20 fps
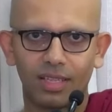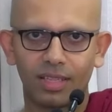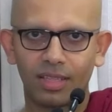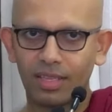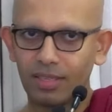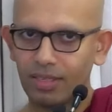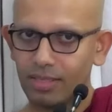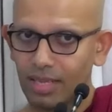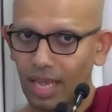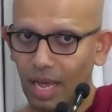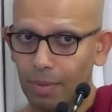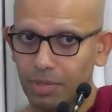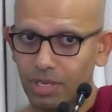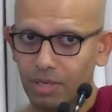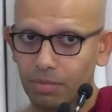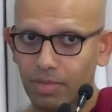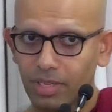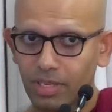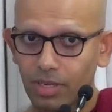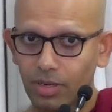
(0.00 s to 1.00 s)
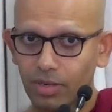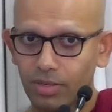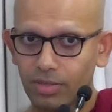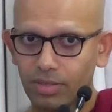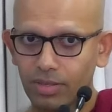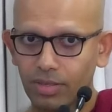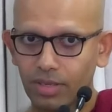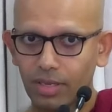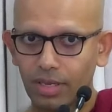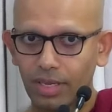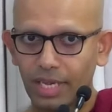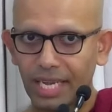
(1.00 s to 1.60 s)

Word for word: This is happening because